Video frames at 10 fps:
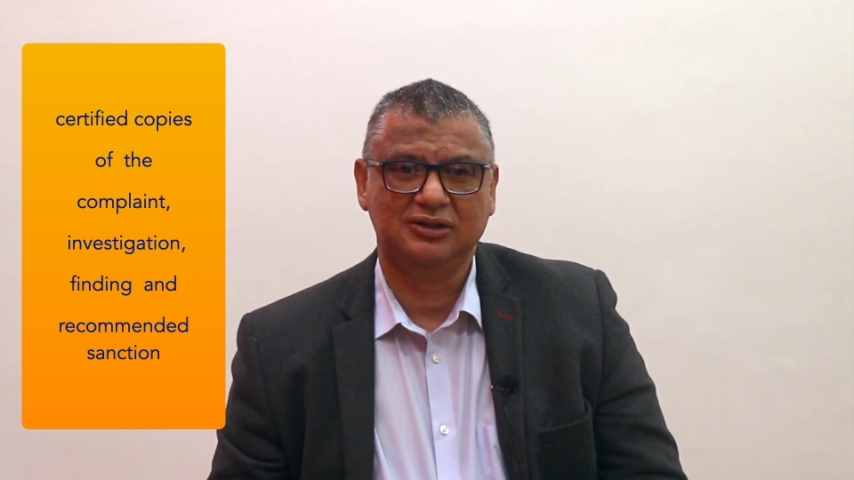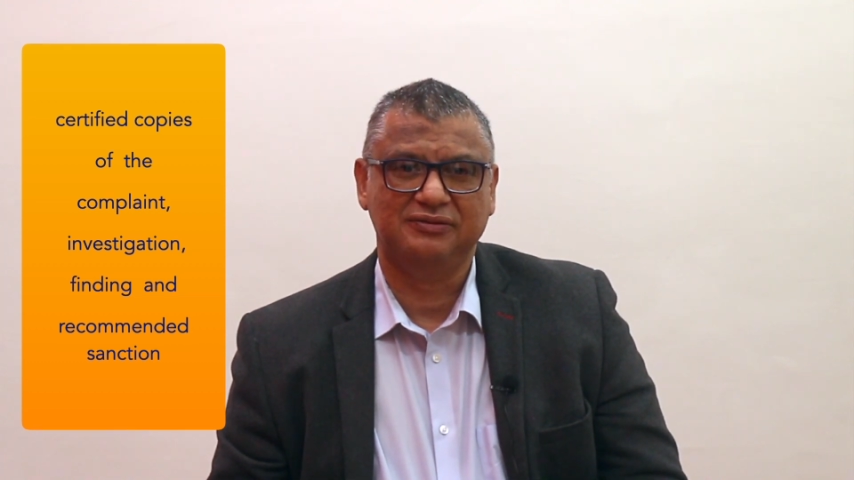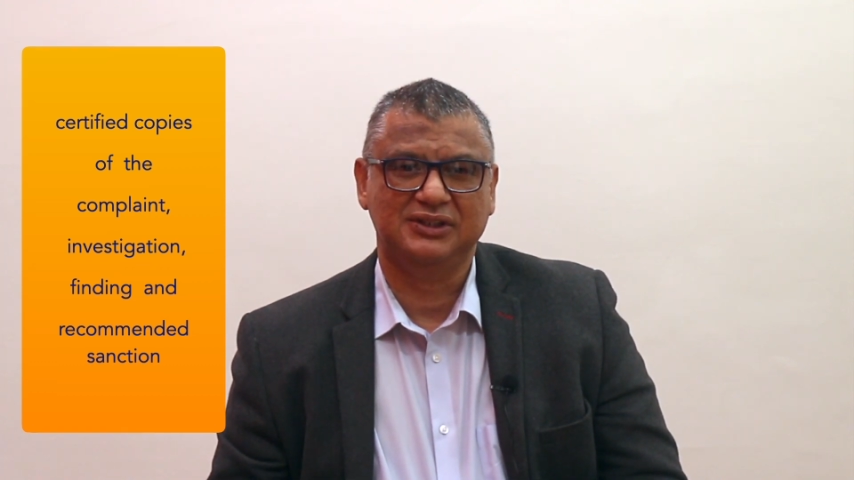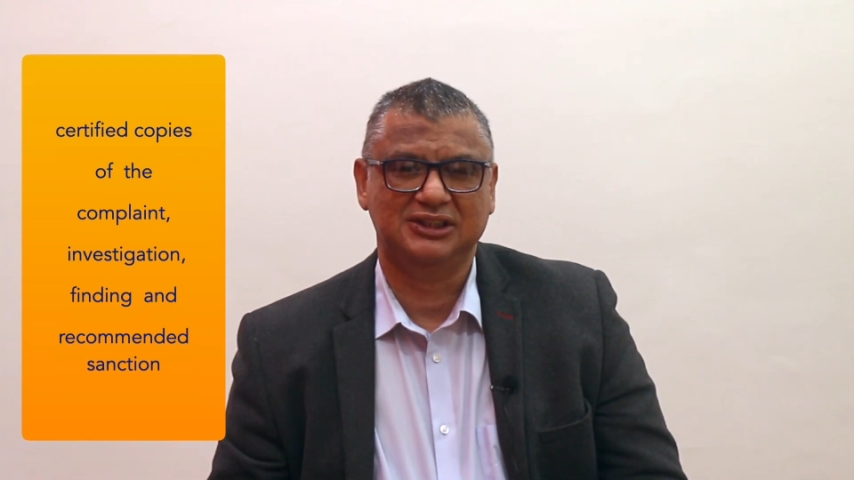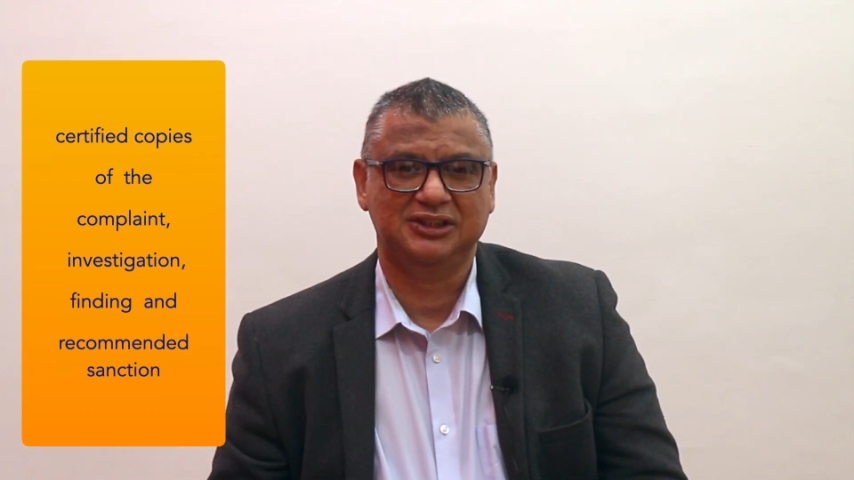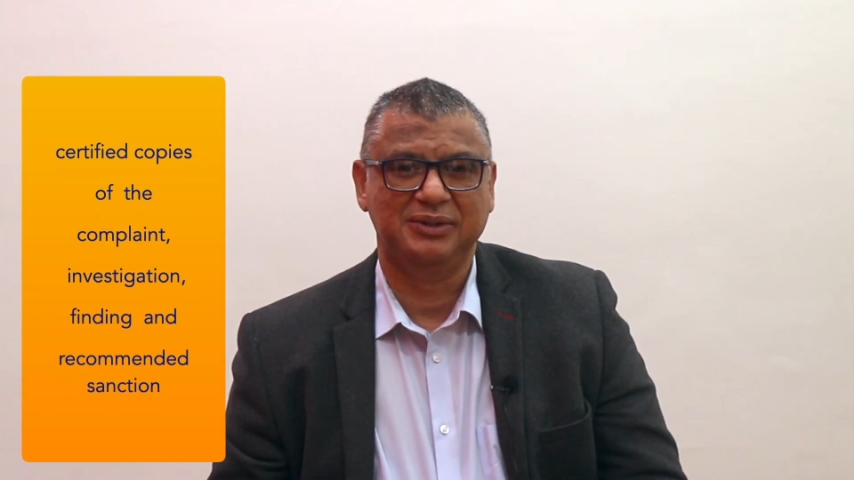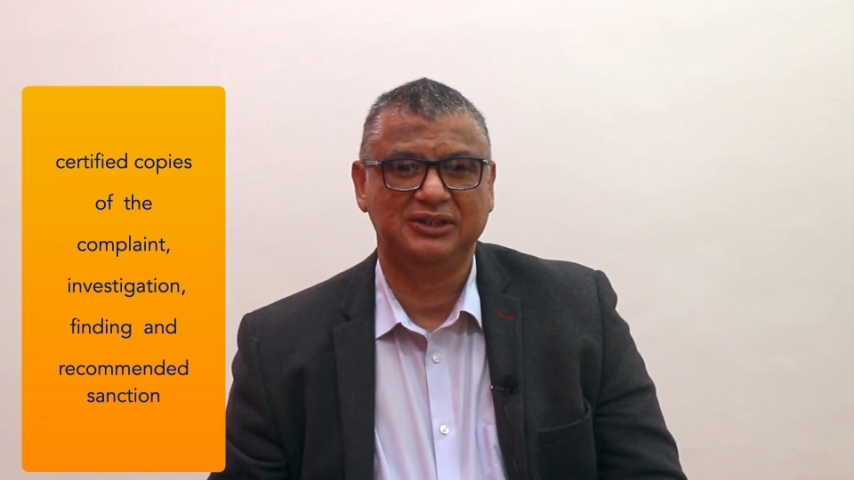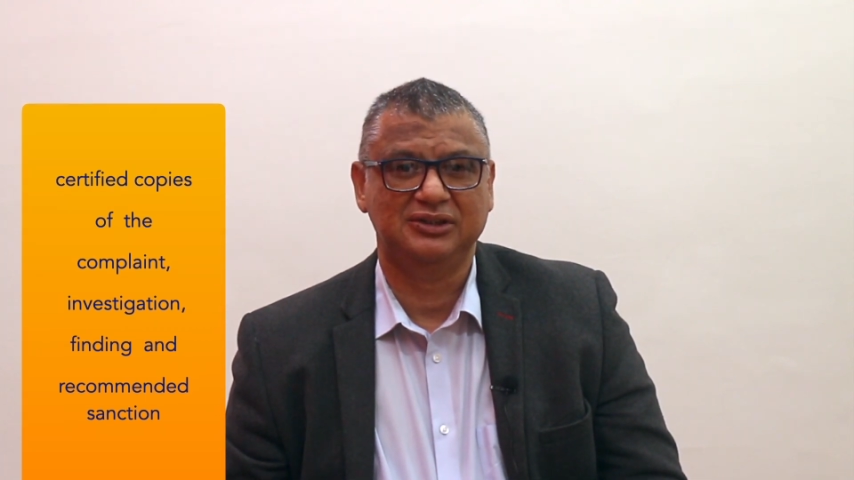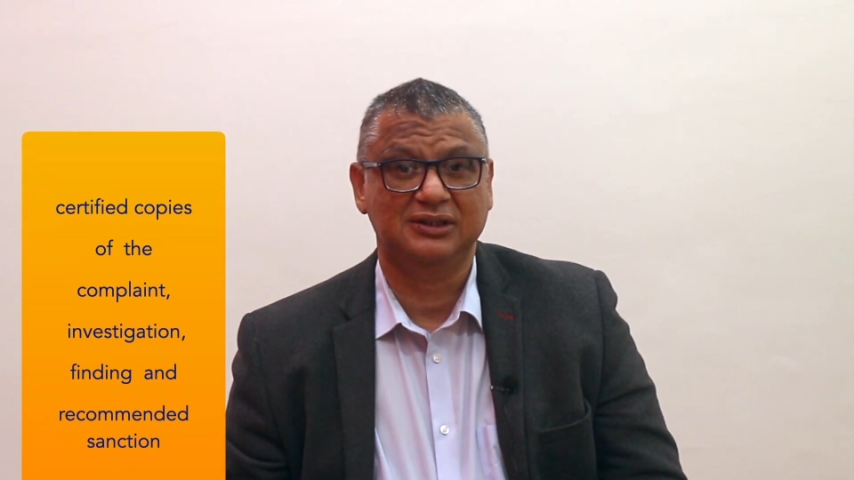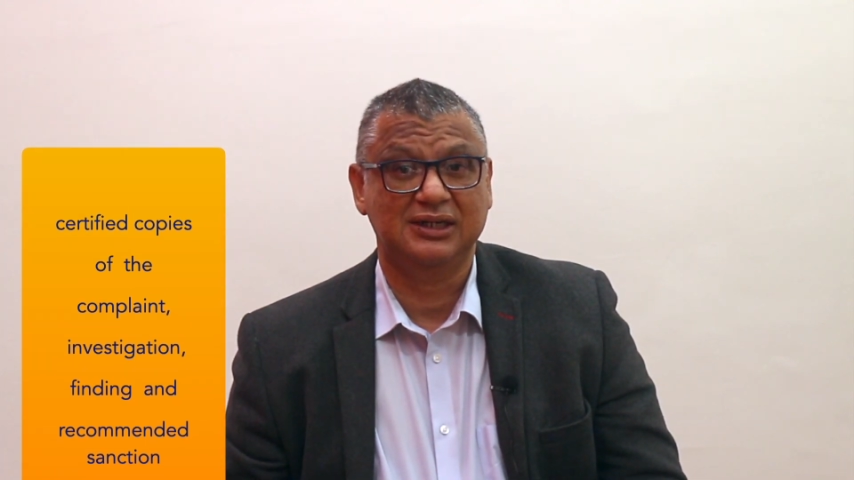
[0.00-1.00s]
of the
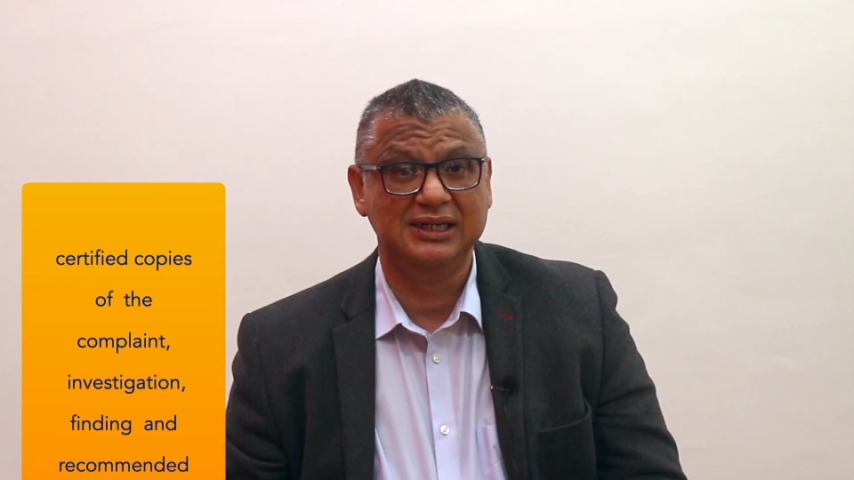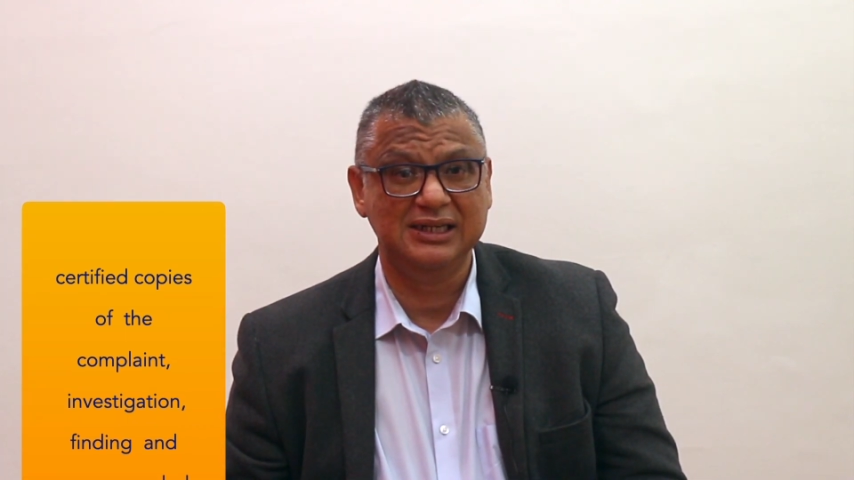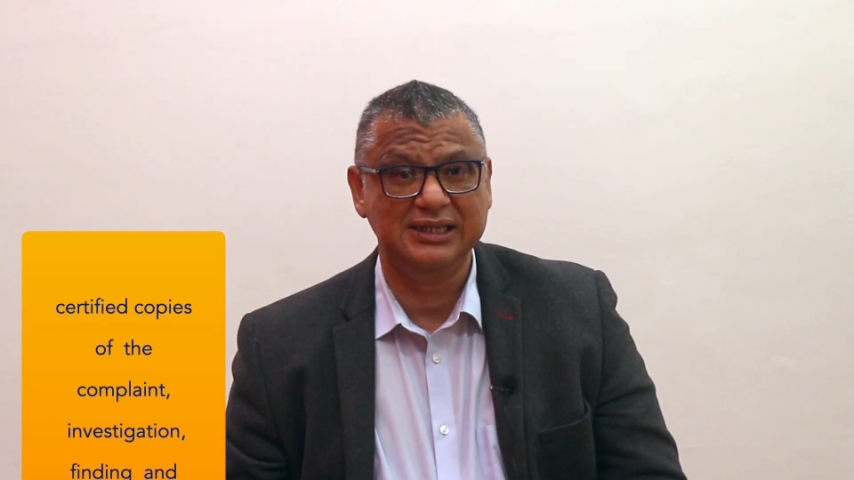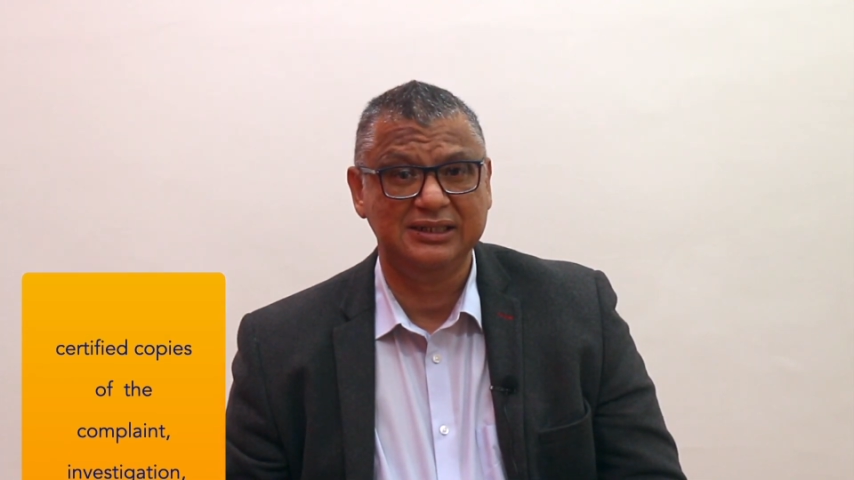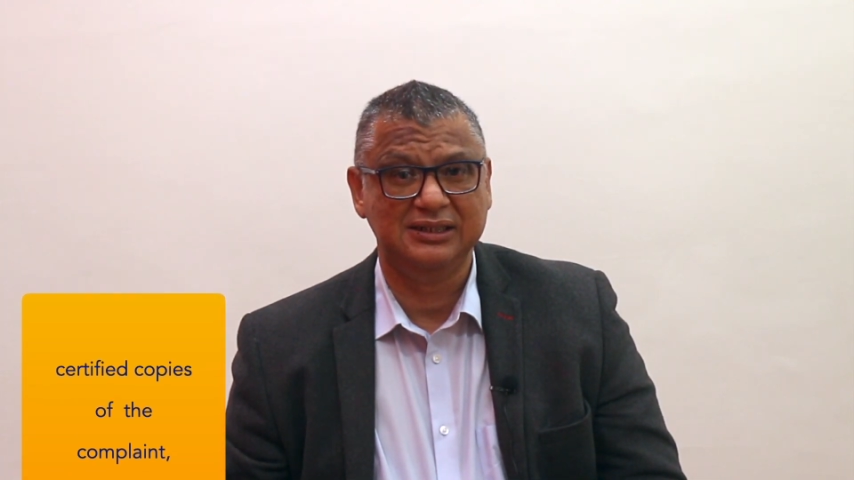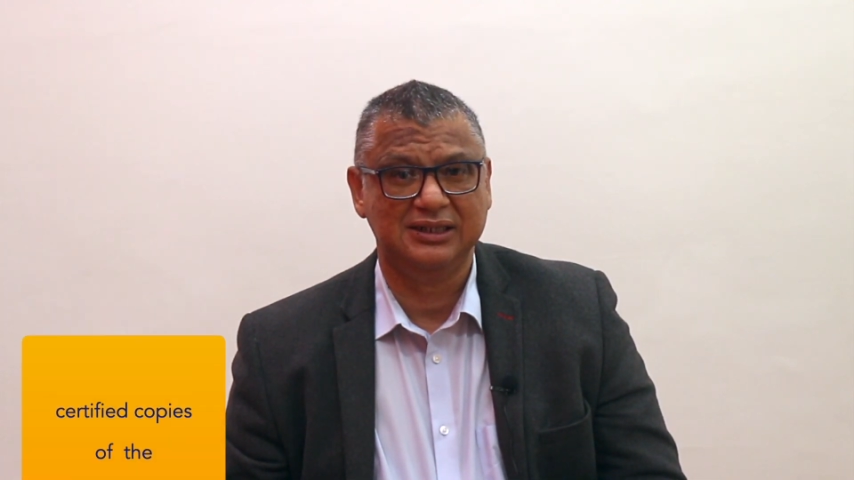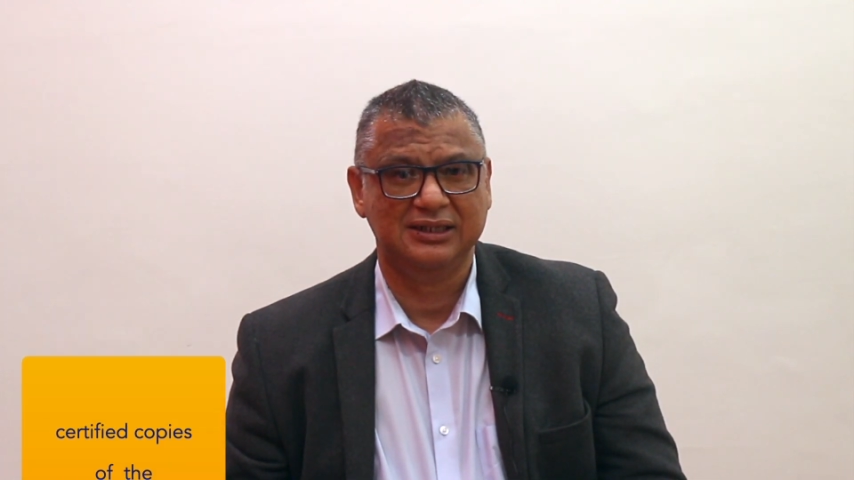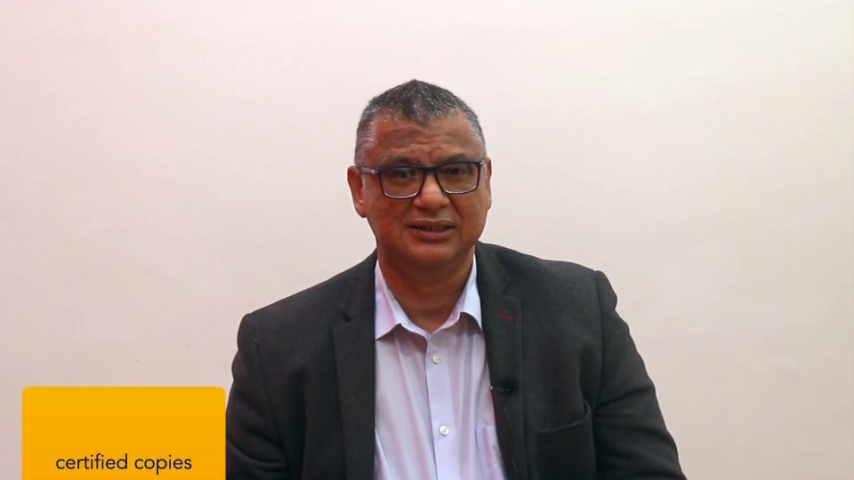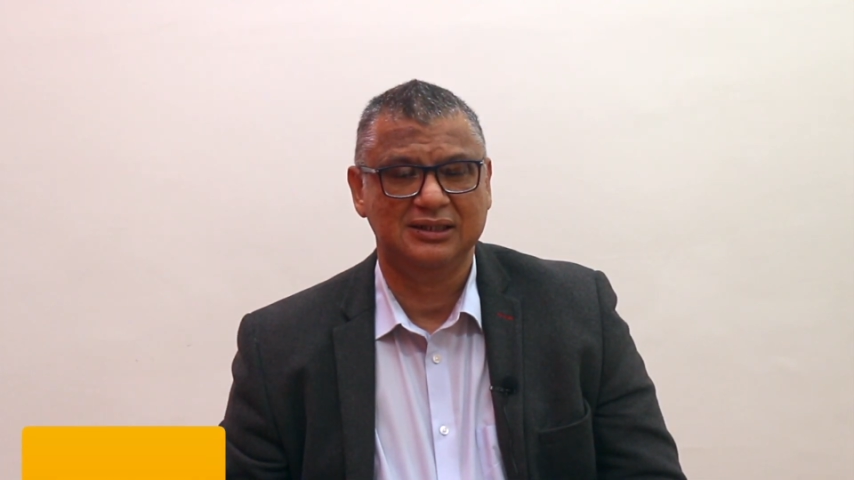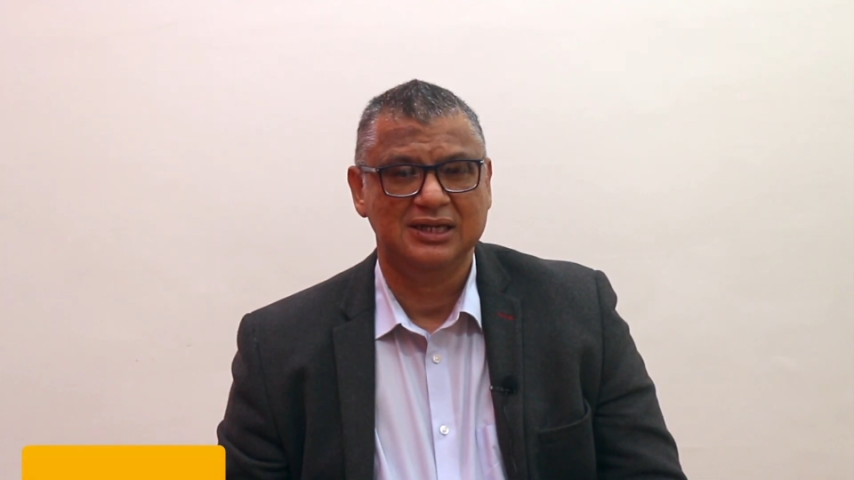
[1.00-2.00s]
suspension clearly
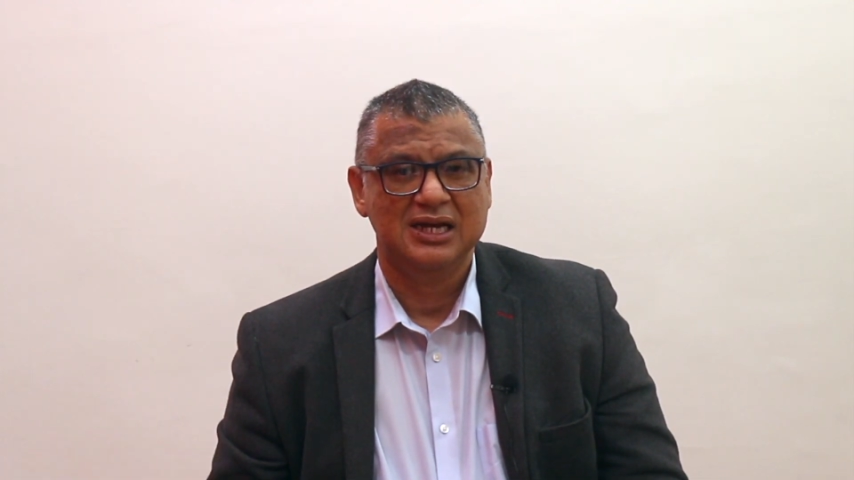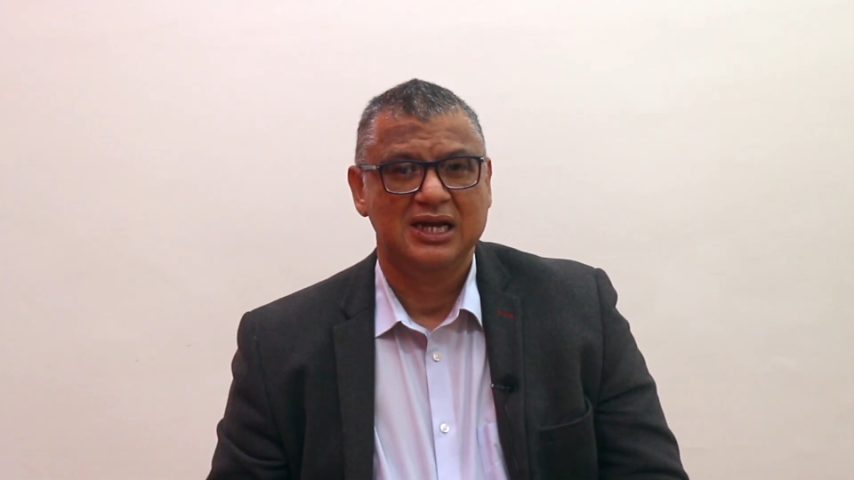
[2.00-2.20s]
indicated